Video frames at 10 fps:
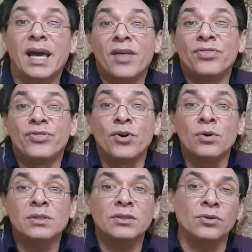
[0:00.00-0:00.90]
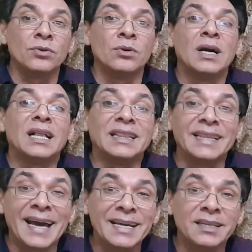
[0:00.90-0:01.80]
and those who
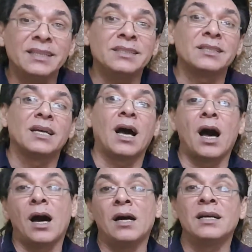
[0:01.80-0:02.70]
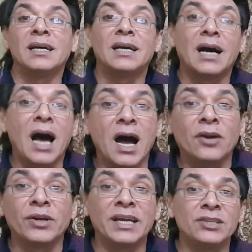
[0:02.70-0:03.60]
lack it are
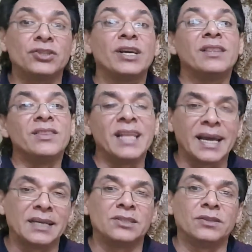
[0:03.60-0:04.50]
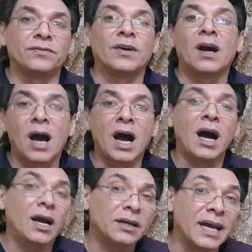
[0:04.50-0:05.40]
Rh negative,
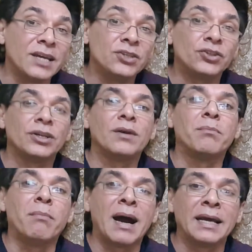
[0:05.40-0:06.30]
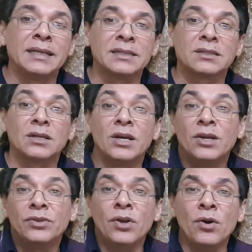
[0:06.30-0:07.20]
Rh minus.
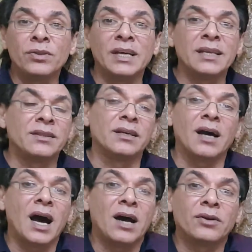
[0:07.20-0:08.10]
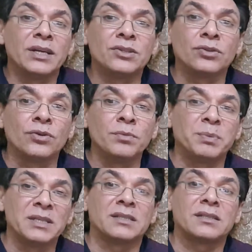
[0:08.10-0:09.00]
Note that the Rh
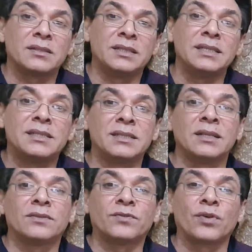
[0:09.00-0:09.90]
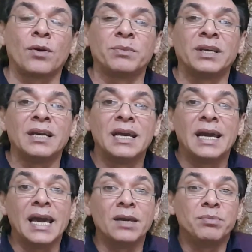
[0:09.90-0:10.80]
group is distinct from the
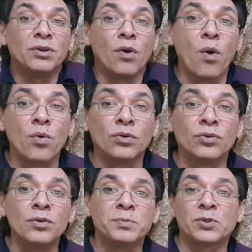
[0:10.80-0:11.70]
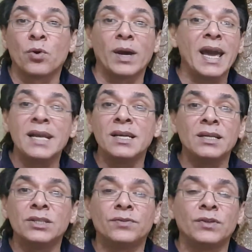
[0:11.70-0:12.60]
ABO group, so any
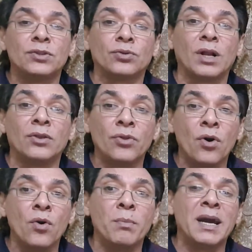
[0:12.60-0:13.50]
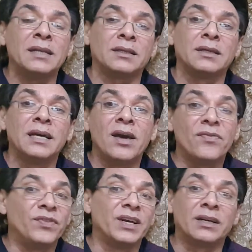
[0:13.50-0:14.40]
individual, no matter
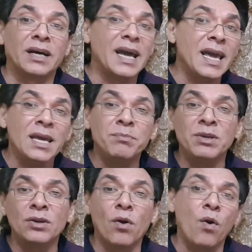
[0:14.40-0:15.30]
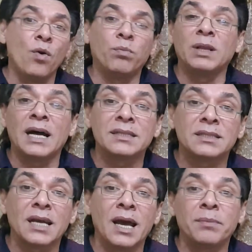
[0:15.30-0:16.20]
their ABO
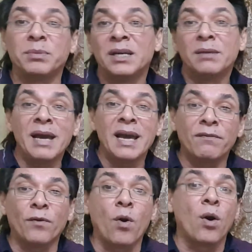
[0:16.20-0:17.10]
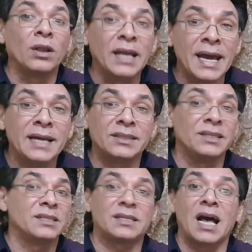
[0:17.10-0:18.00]
blood type, may have or lack
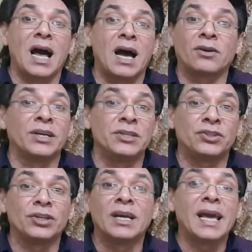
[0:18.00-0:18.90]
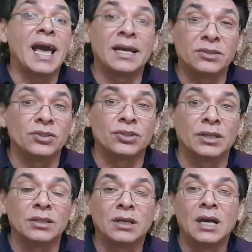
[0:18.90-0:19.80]
this Rh
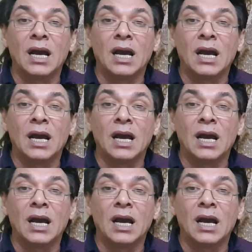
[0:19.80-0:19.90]
antigen.